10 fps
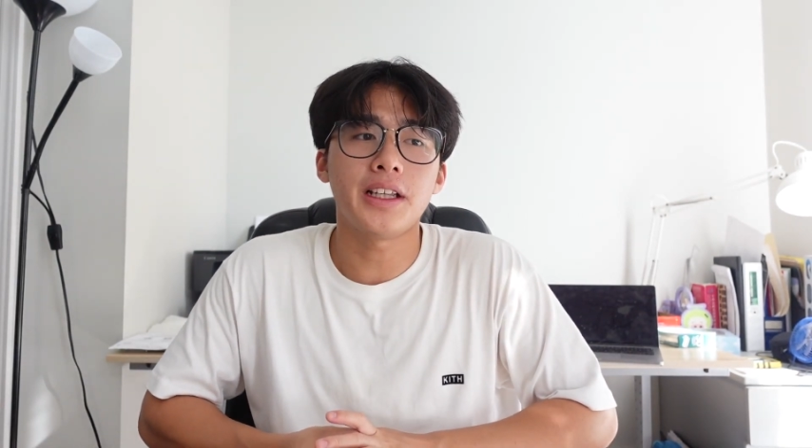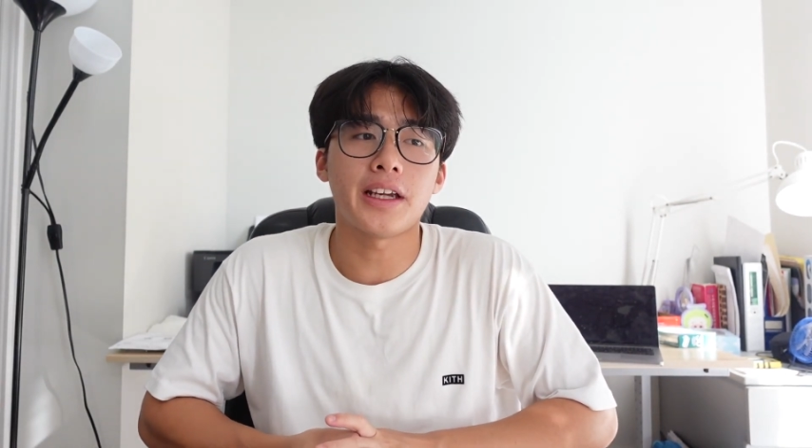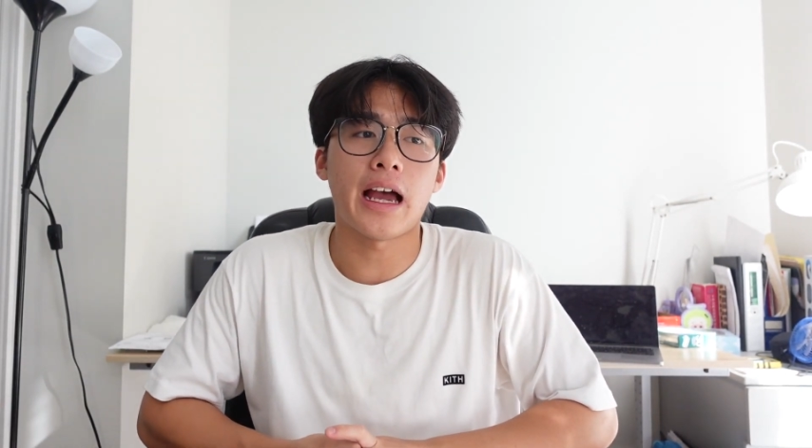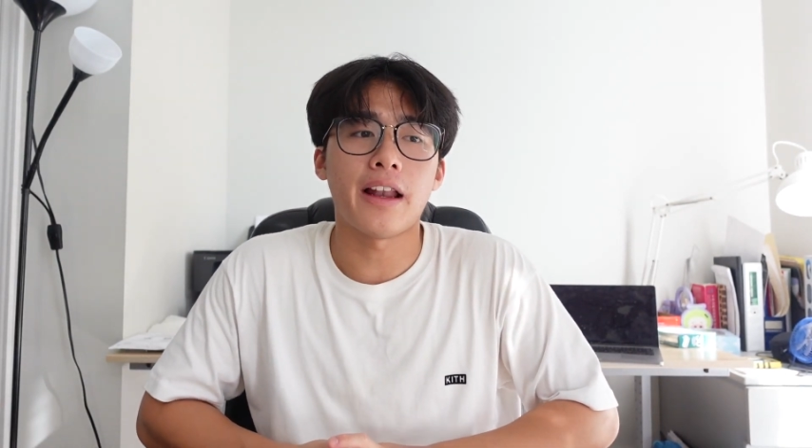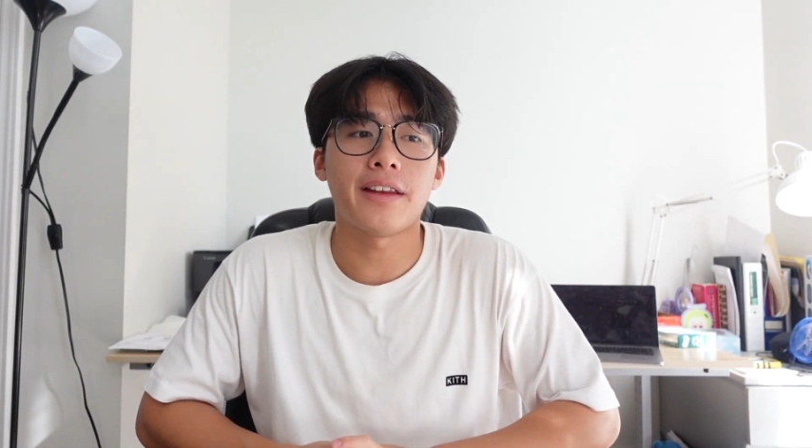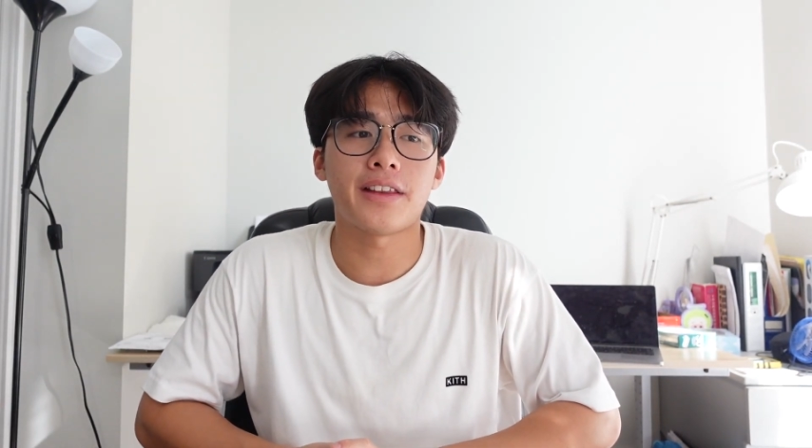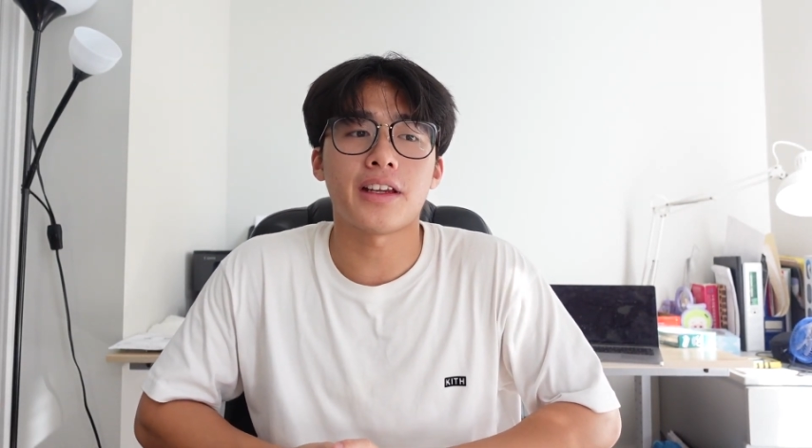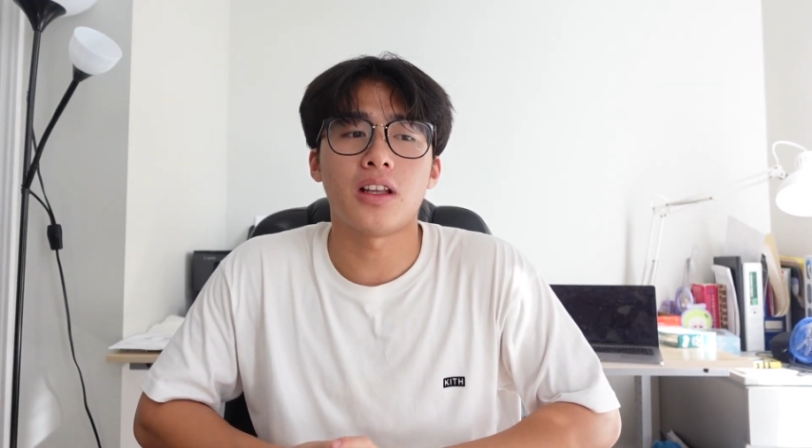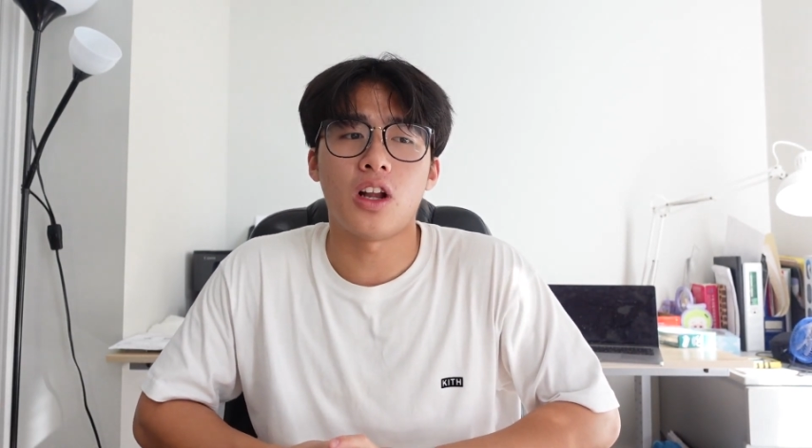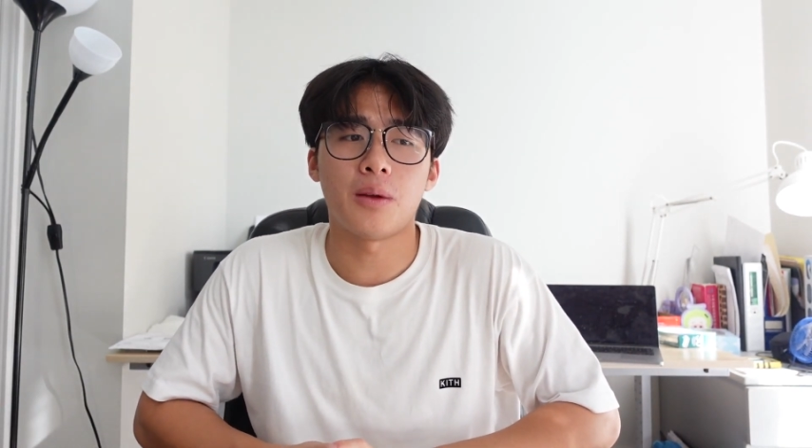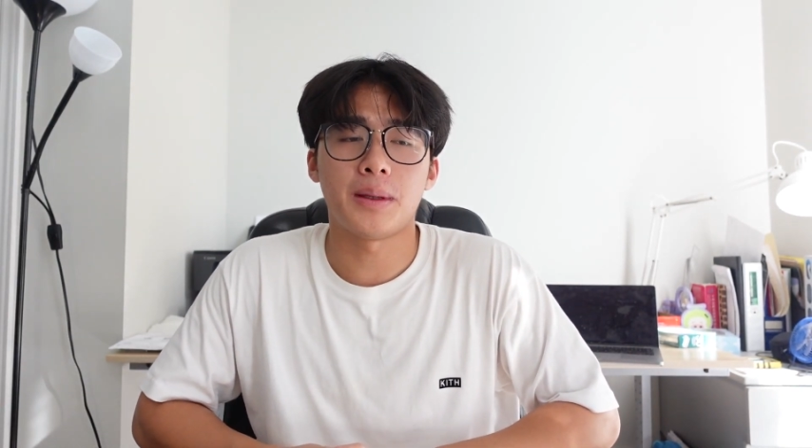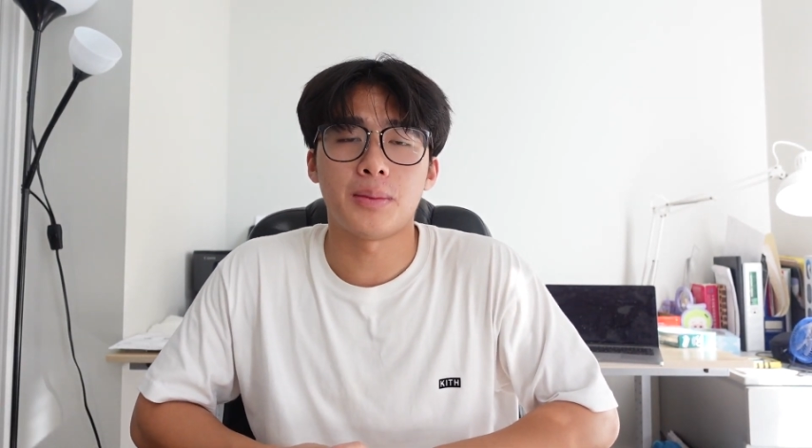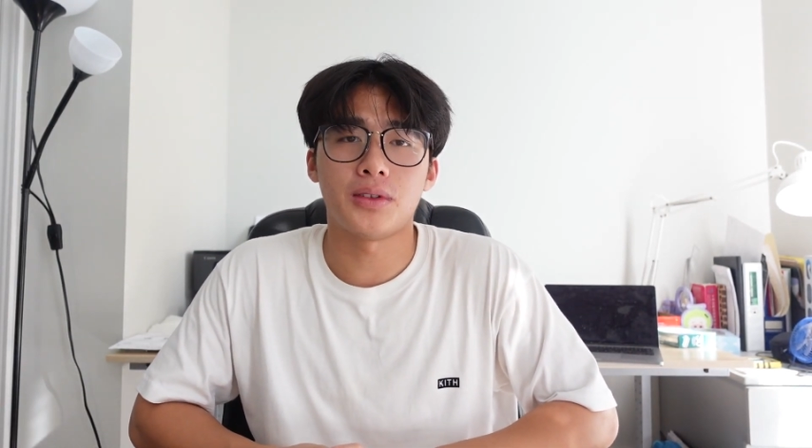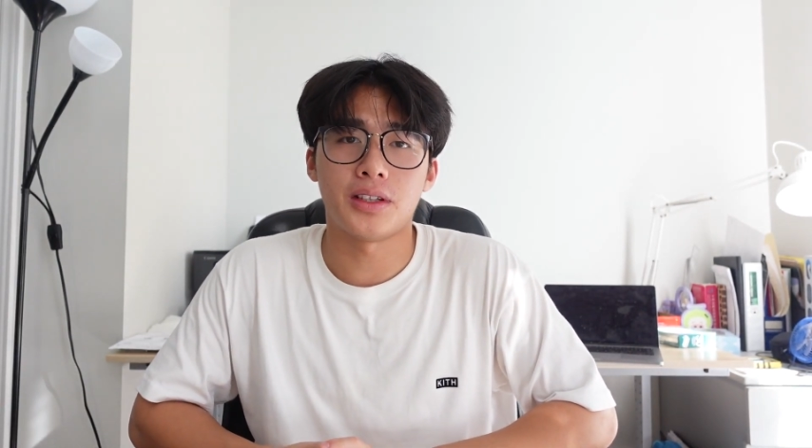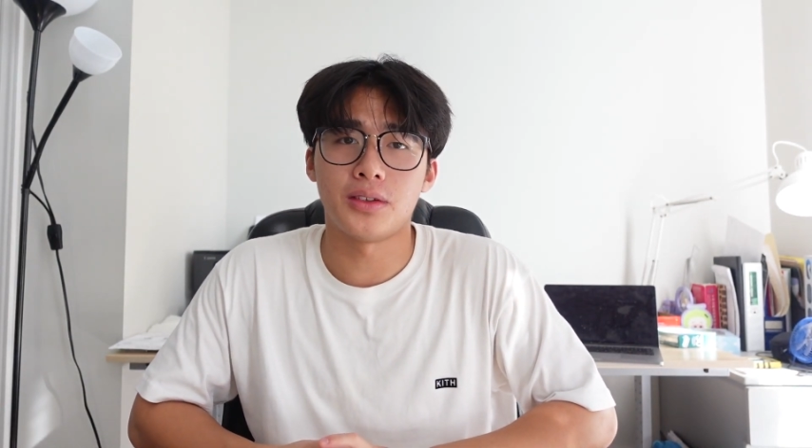like I think a lot of
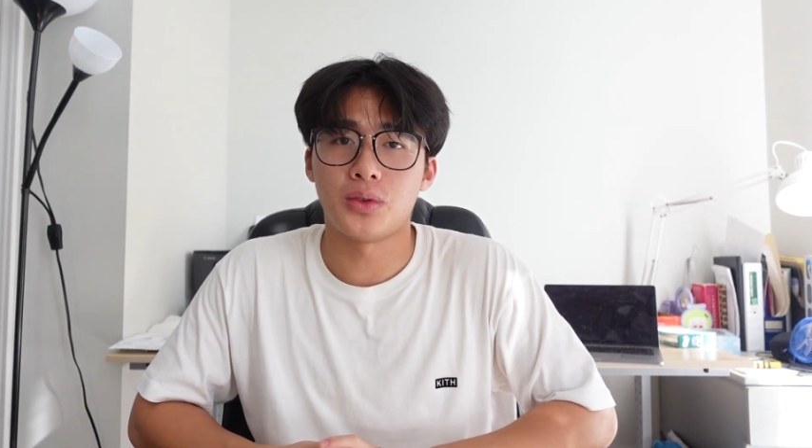people did